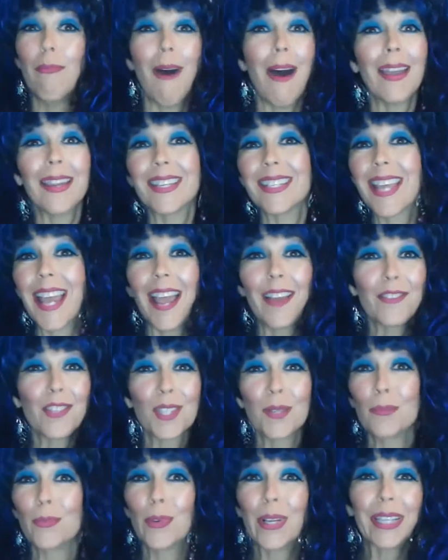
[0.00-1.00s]
might have
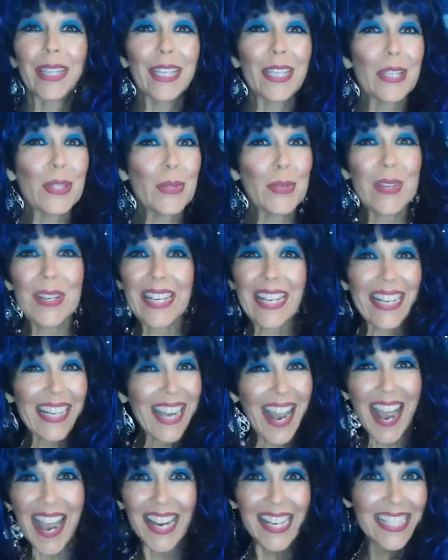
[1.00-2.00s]
some really
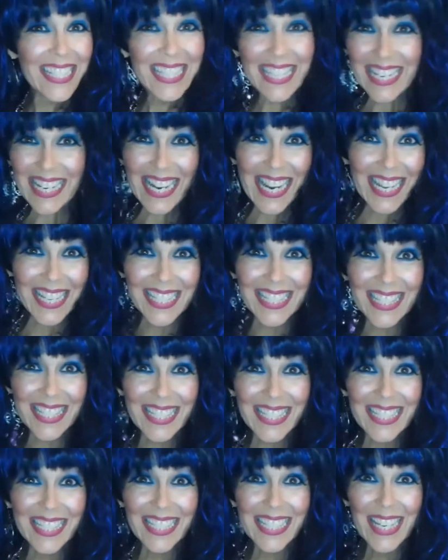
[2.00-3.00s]
unique
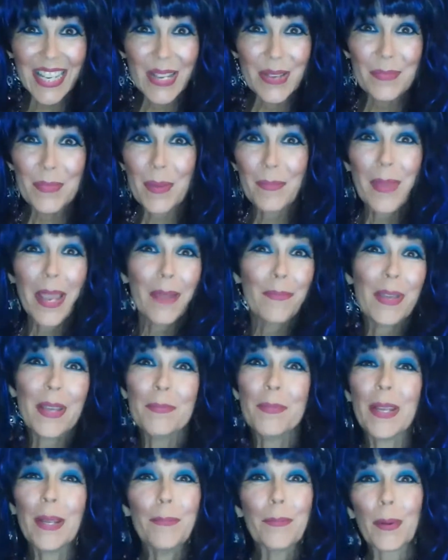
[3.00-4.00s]
ideas, but
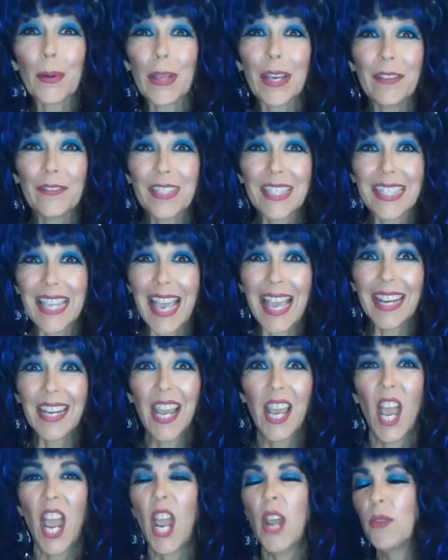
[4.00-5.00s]
maybe people have
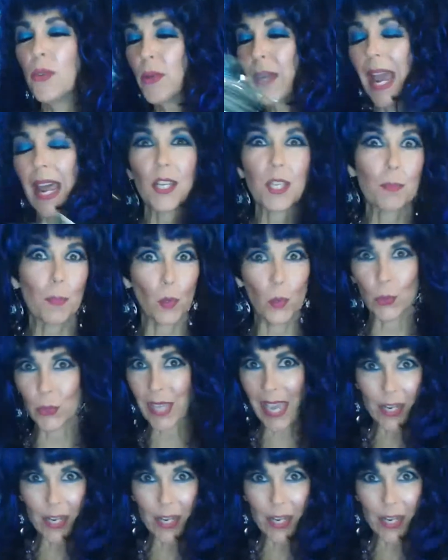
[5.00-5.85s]
said, oh, you can't pull